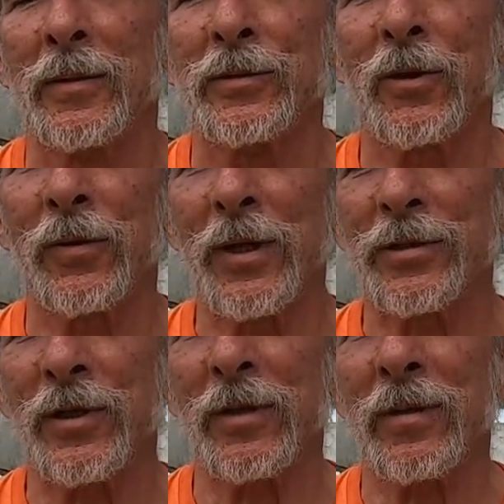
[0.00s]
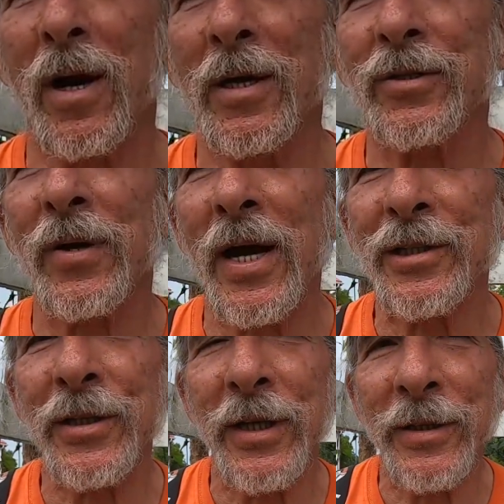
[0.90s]
So there's a
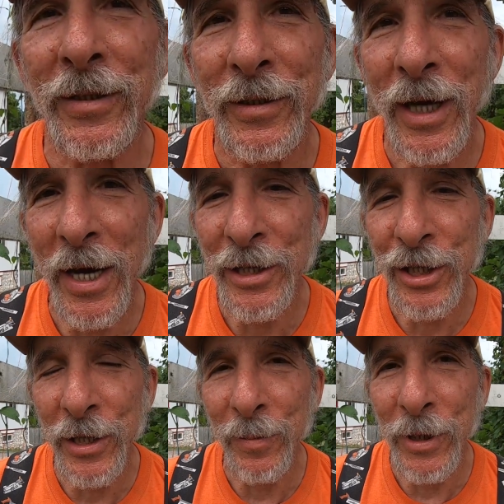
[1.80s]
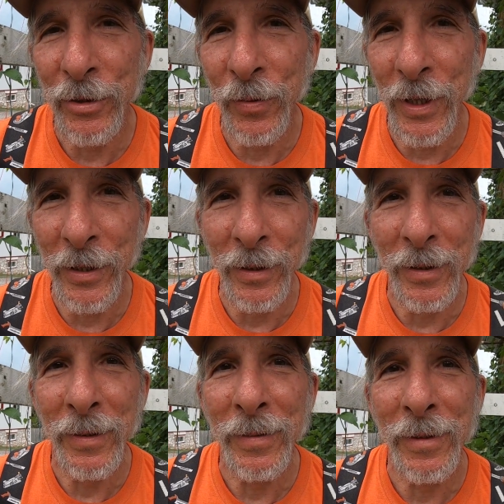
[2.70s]
contrast in Tai Chi
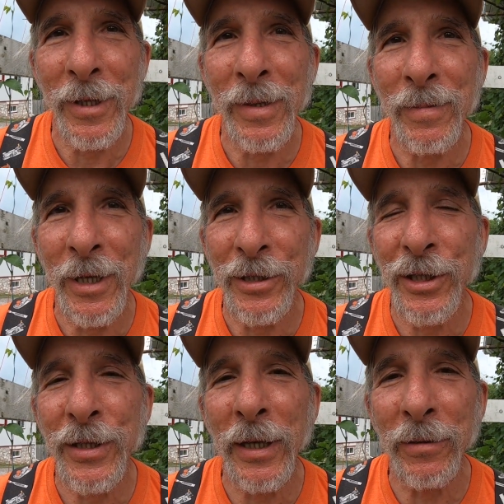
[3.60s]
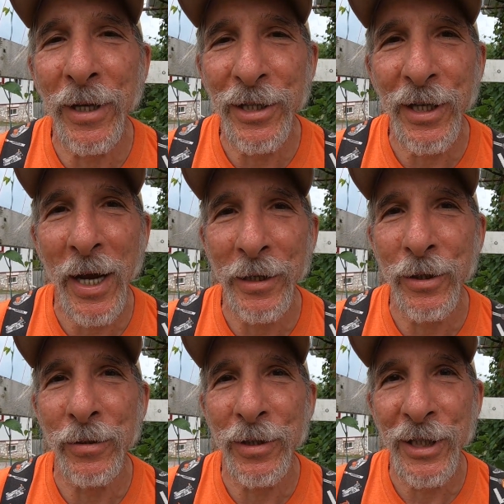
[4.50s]
between the stillness
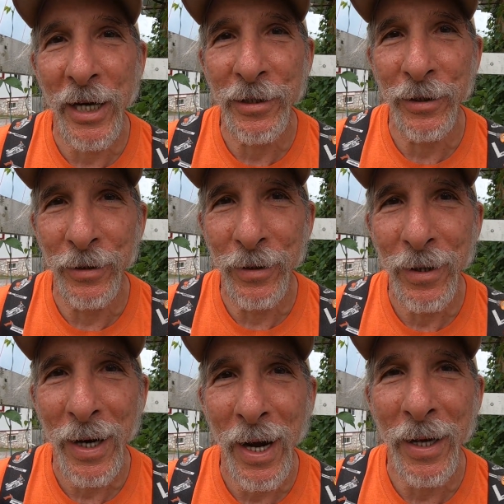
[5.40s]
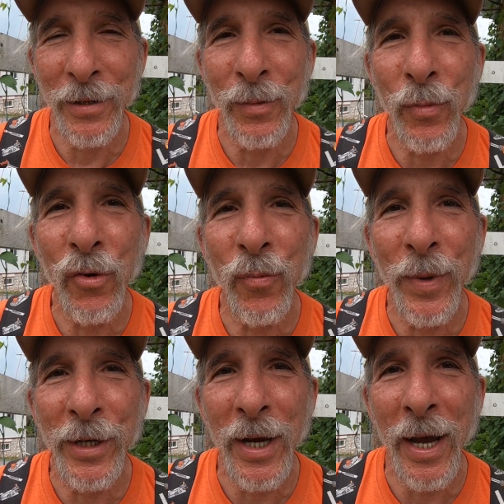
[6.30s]
at your center and the
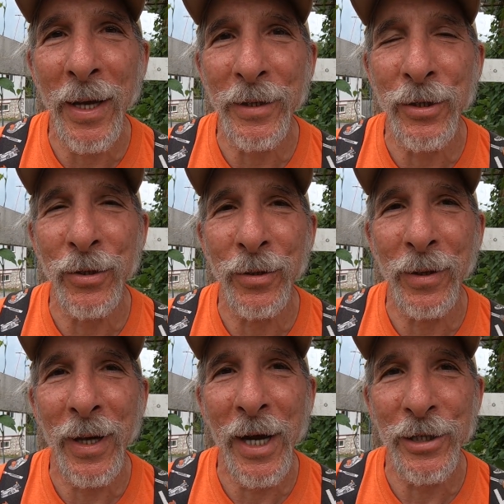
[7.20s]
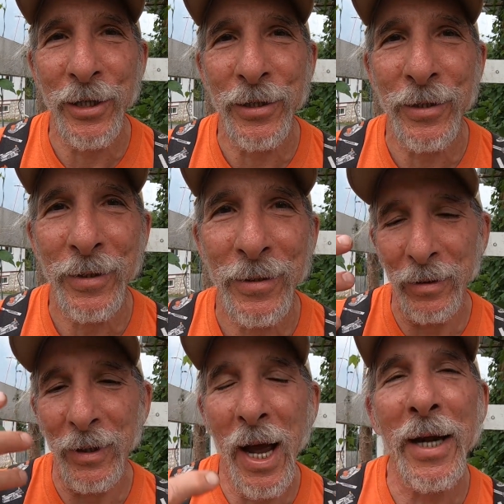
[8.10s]
movement at your edges.
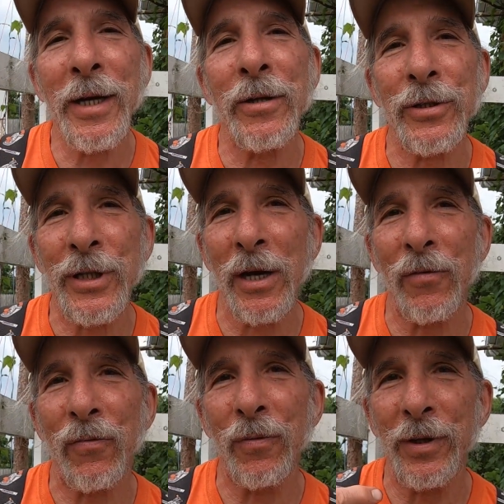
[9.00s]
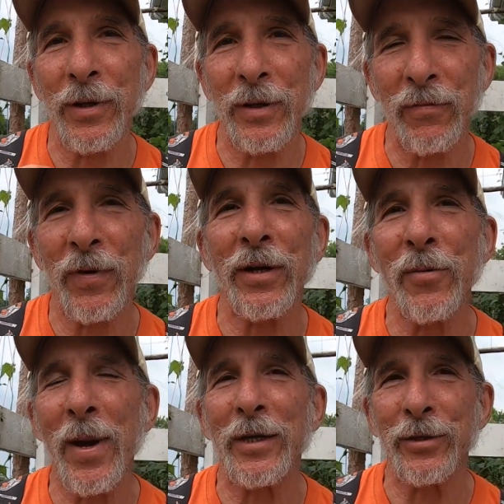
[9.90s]
You're aligning yourself with the
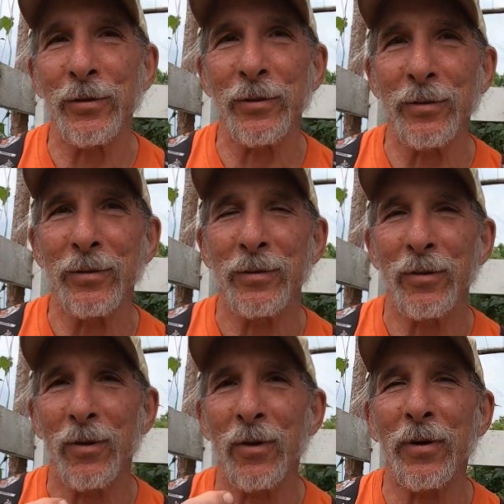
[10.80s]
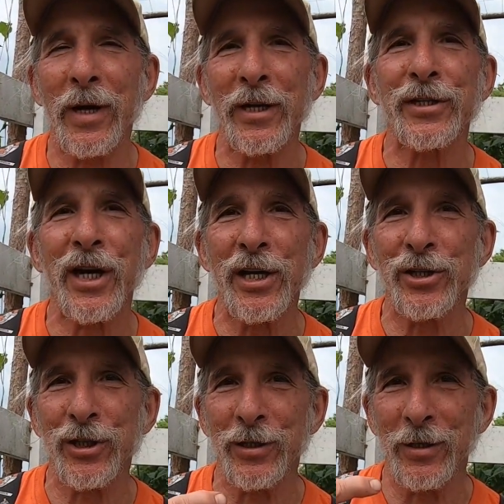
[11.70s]
fundamental
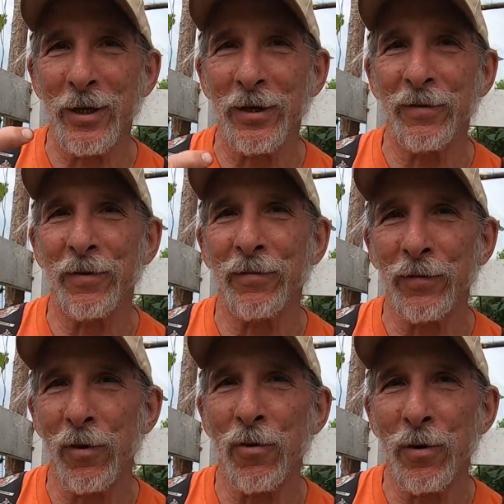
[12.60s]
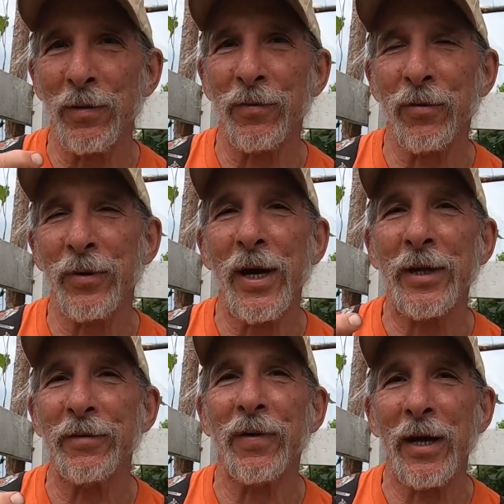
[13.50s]
orientation of the flow of
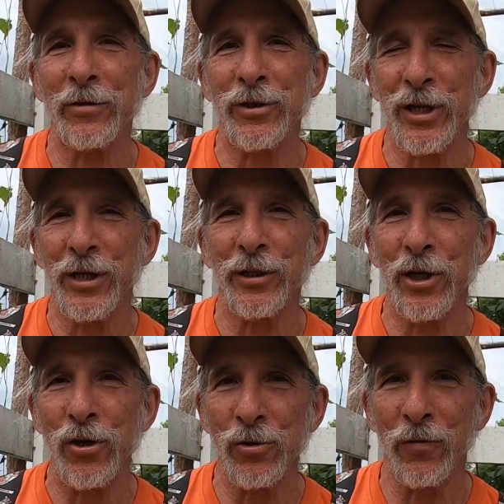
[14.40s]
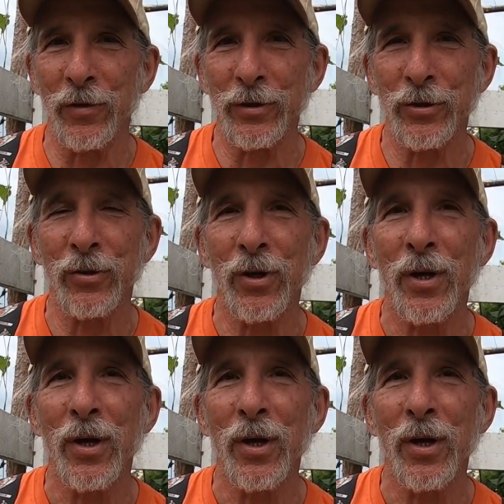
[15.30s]
creative energy in the universe,